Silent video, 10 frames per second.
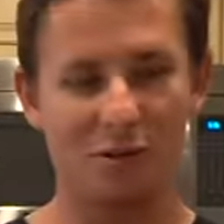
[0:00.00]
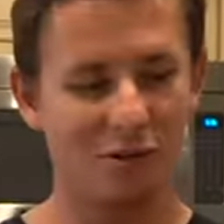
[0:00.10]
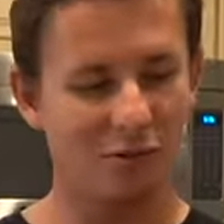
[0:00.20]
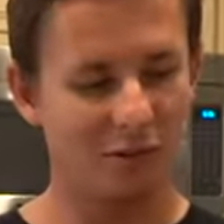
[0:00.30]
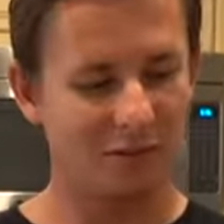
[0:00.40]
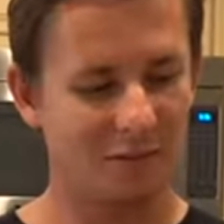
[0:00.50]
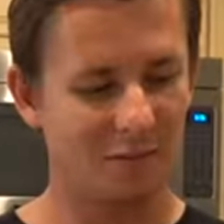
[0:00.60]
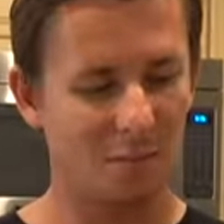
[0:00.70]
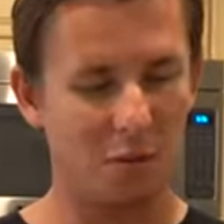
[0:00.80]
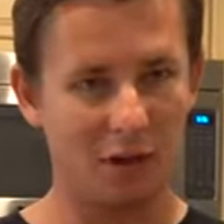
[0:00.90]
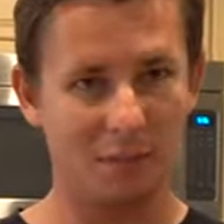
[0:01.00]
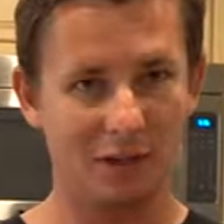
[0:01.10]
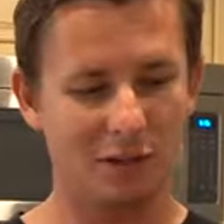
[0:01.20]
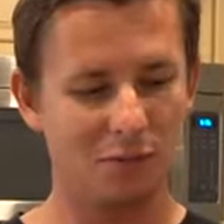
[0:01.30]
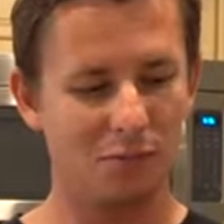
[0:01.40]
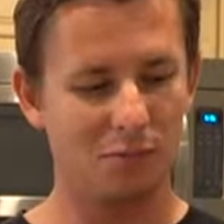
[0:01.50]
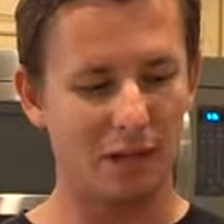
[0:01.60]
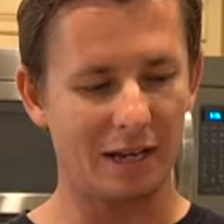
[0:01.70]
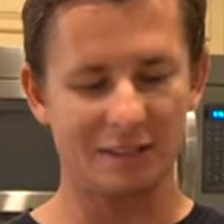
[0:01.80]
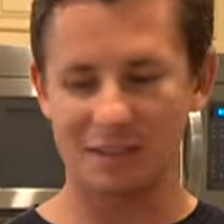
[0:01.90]
we're doing. Barbecue
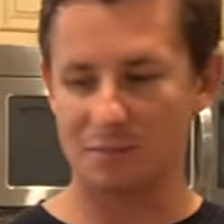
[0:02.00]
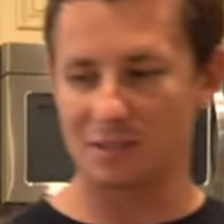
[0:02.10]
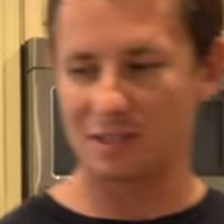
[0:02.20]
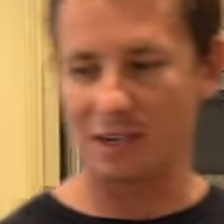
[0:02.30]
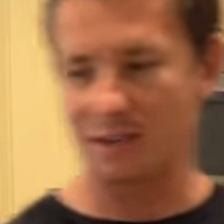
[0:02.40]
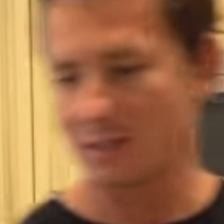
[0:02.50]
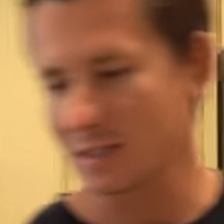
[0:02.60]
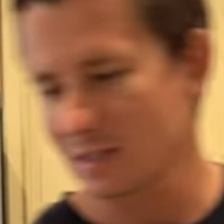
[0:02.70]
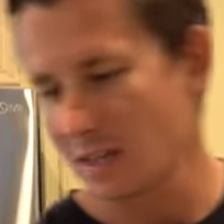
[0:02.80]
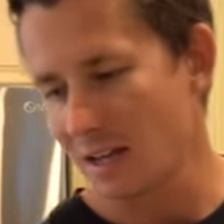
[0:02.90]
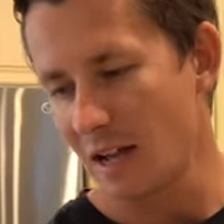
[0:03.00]
blacktip steaks,